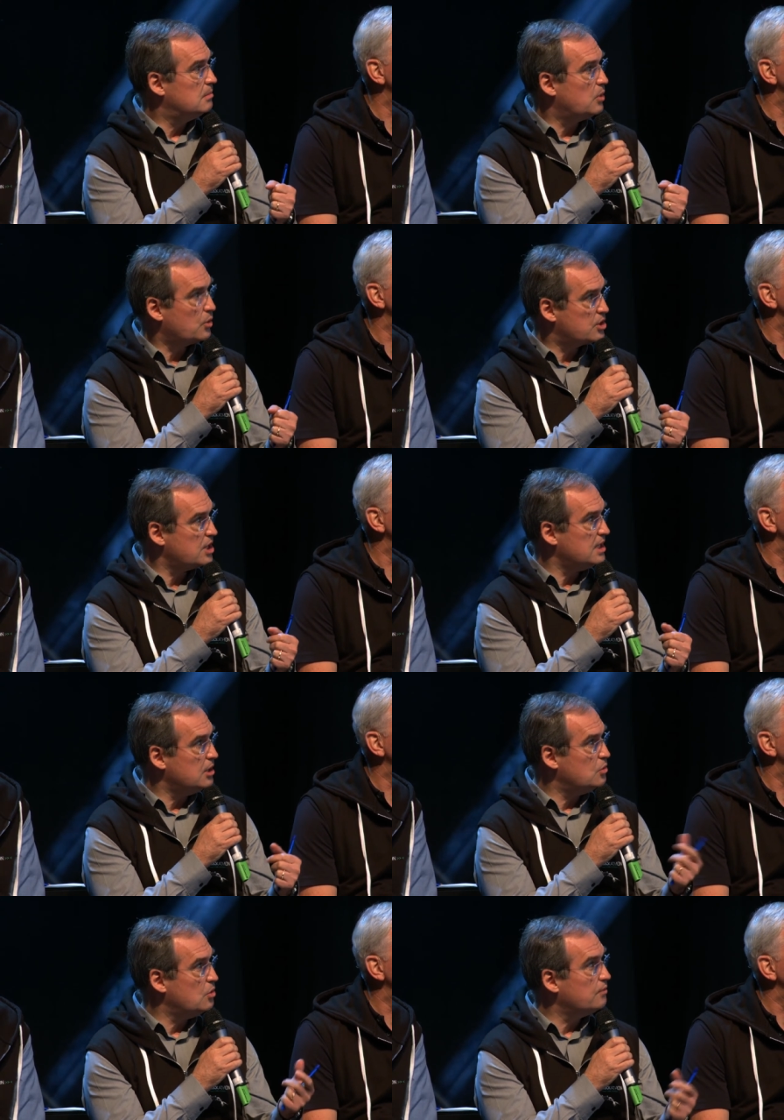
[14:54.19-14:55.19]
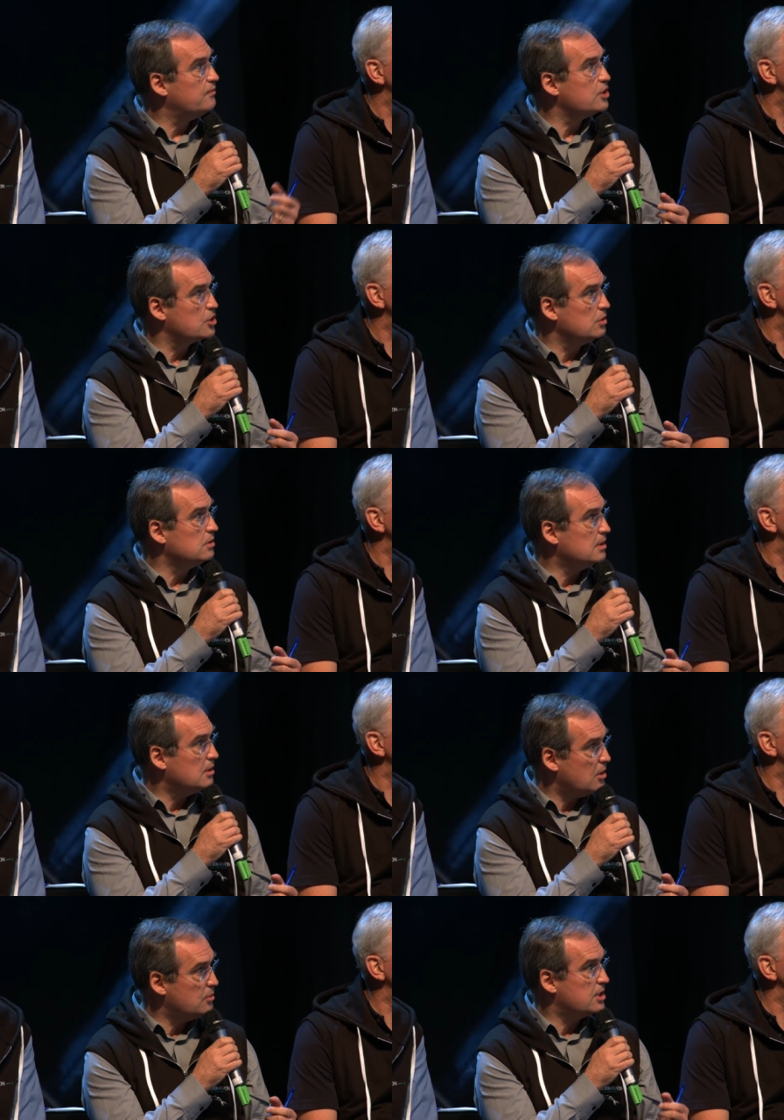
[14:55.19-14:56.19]
blockchain, into your virtual
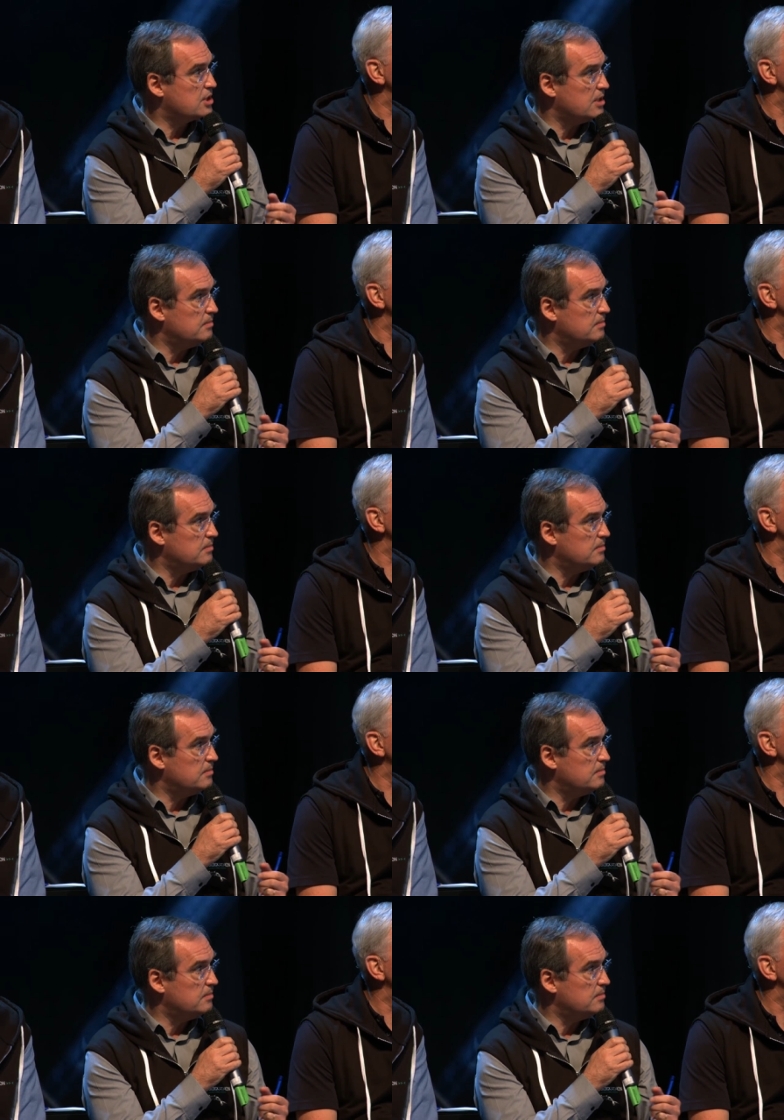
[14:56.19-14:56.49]
ownership?